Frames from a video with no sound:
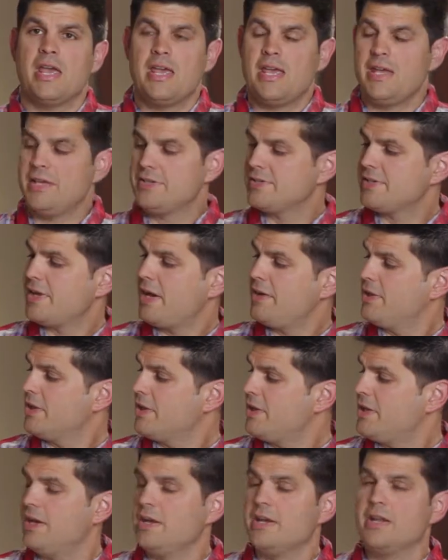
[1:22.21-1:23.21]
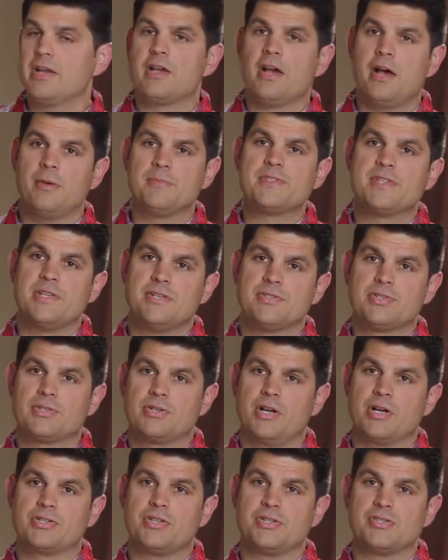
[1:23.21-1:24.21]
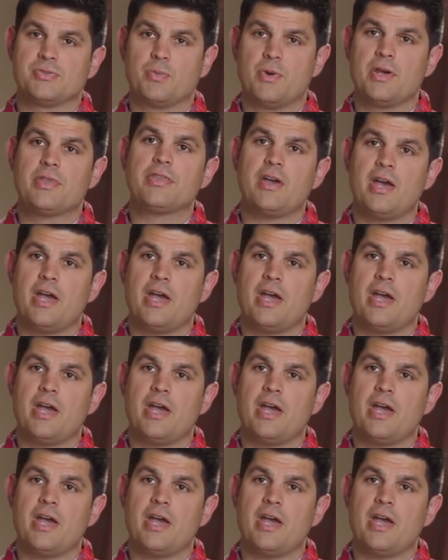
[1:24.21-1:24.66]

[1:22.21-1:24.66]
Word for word: Inside the kit comes the instructions with